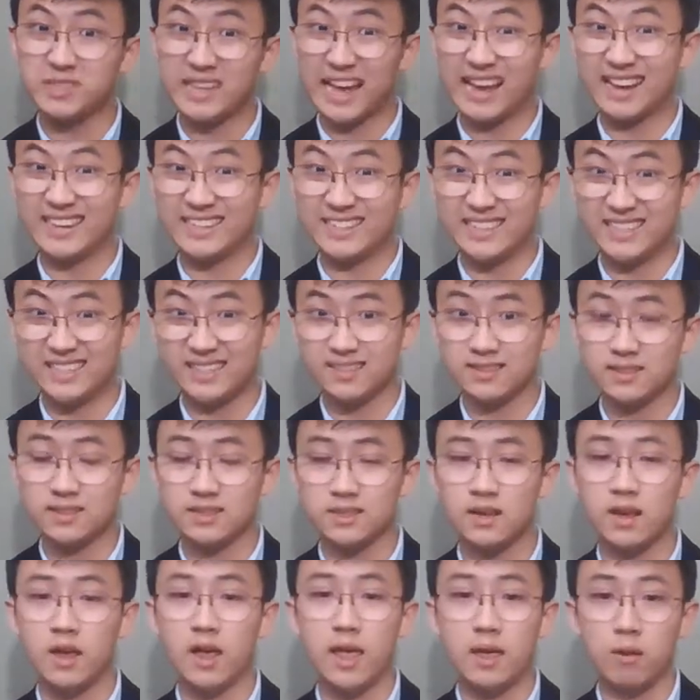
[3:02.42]
ideas
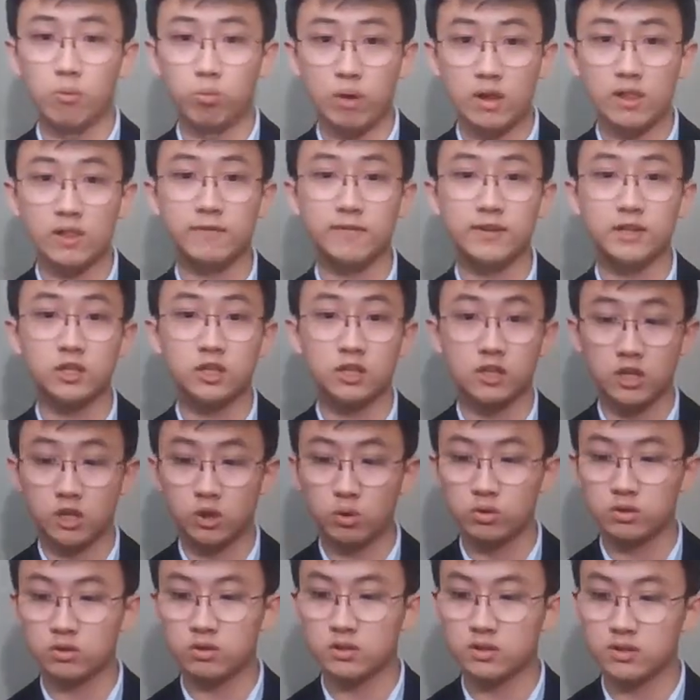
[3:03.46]
relevant to the
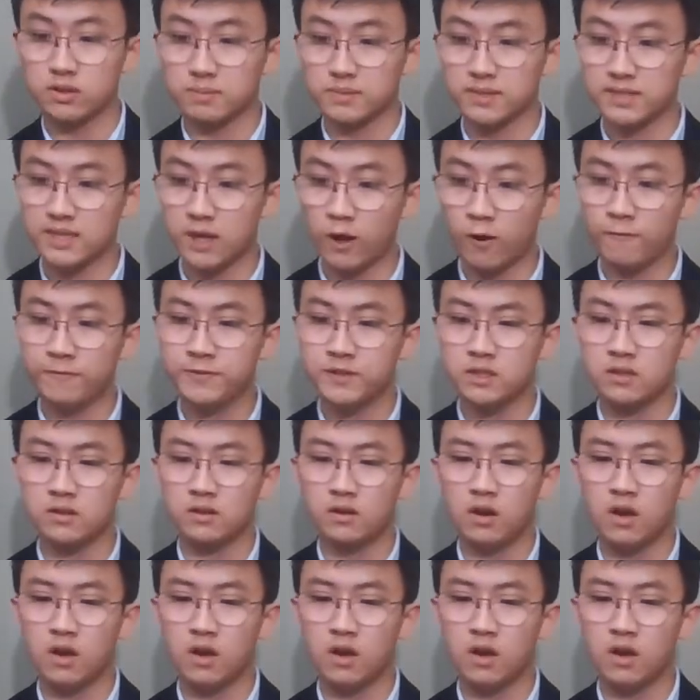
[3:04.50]
users themselves,